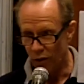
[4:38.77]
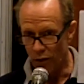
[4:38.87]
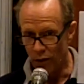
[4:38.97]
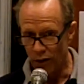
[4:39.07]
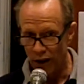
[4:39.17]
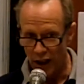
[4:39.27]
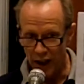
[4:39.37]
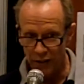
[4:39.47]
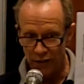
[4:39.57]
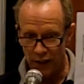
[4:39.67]
or
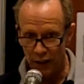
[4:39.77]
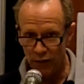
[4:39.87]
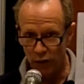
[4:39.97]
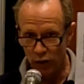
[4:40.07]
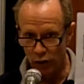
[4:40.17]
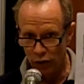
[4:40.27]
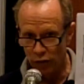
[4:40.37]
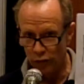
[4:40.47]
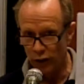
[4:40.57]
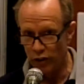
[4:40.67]
unfaithful
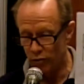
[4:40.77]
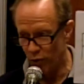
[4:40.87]
girlfriends,